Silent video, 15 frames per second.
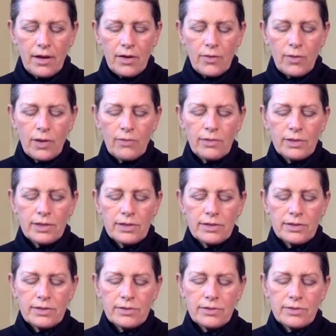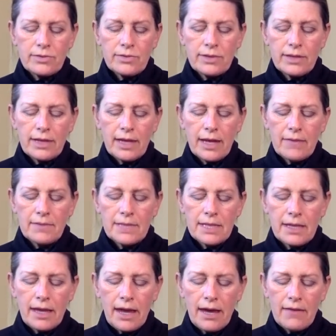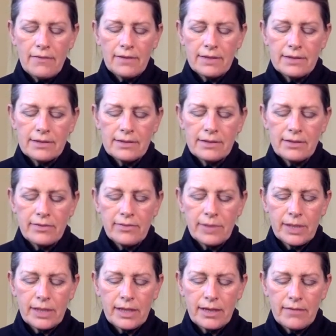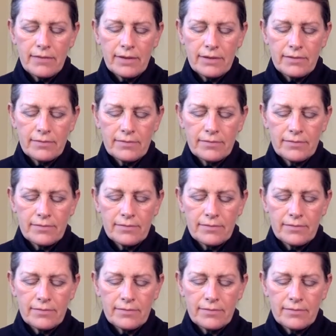What will you do with the empty canvas you've been given?